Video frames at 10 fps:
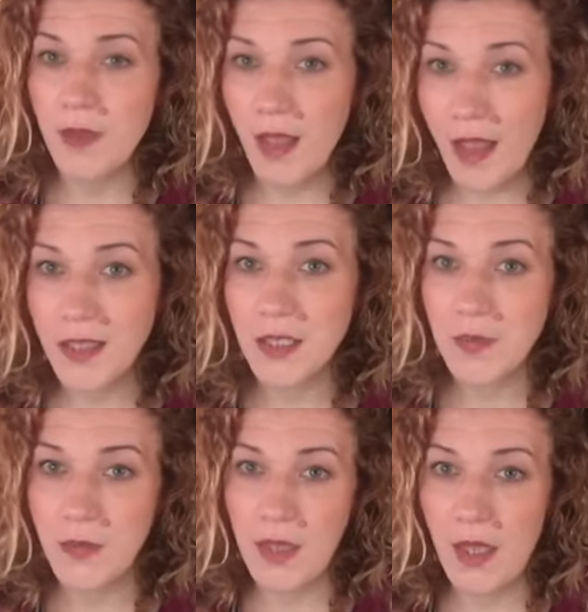Ask
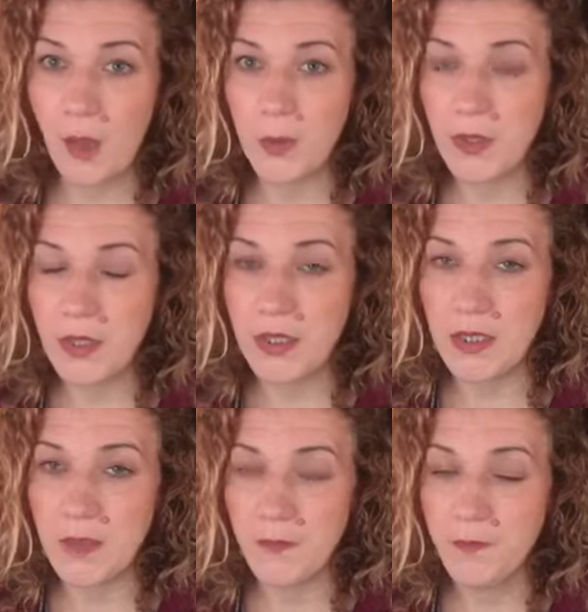for the help you need.
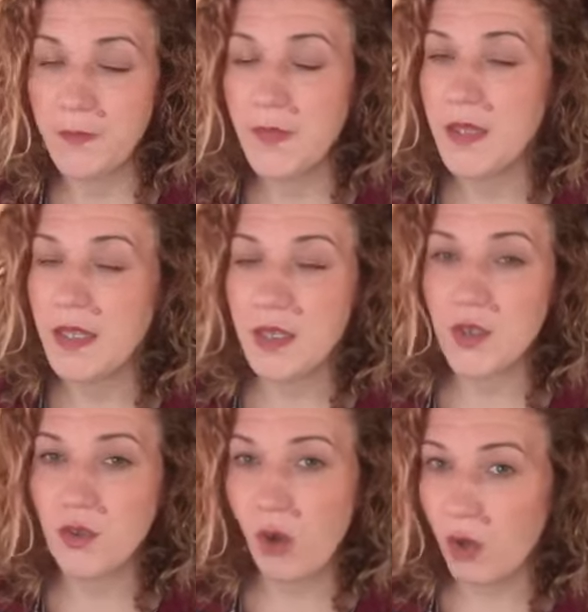It's
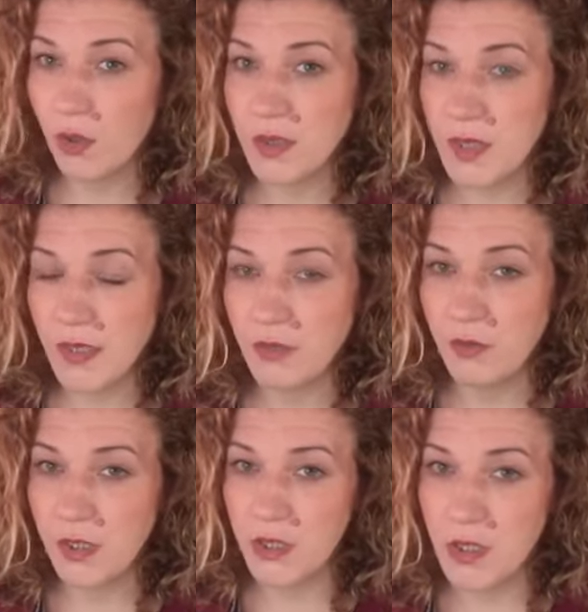not a sign of
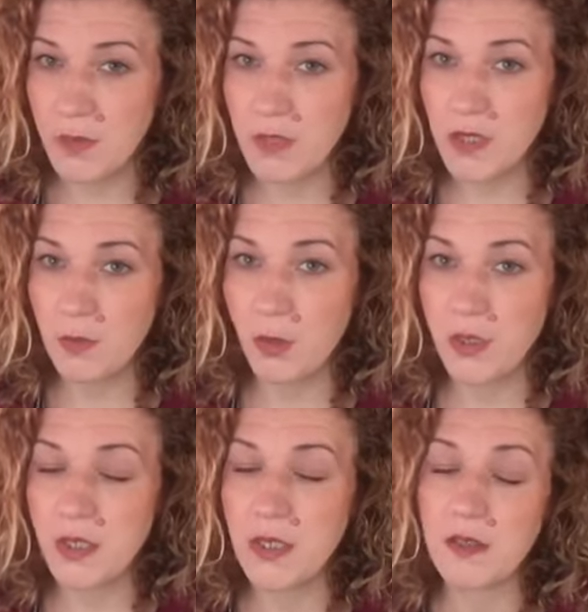weakness to be
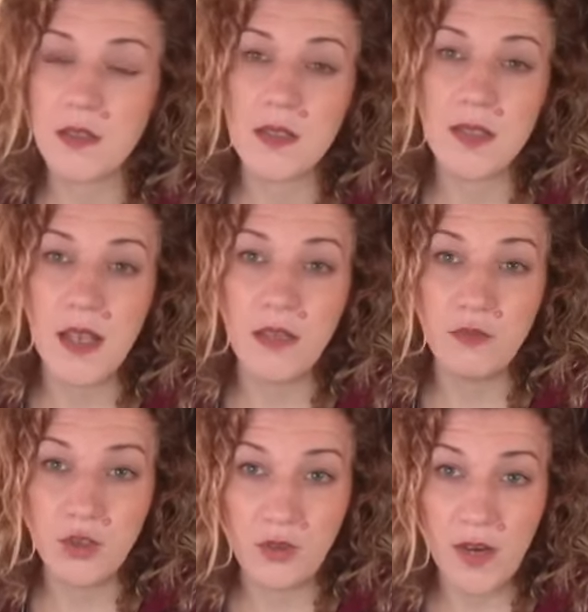supported, it is a sign of
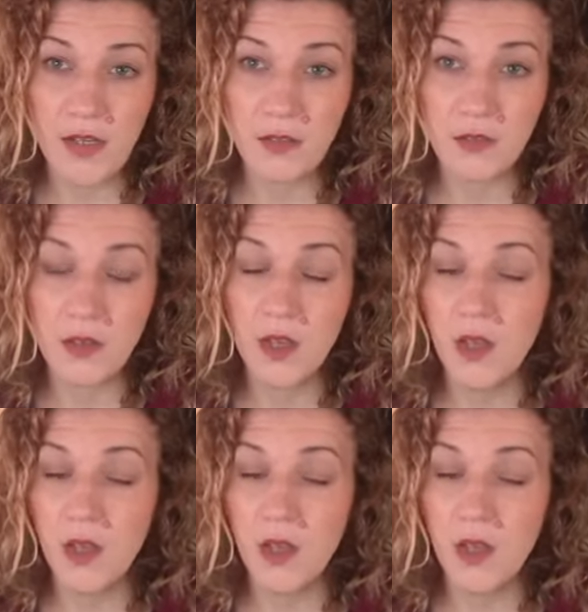strength,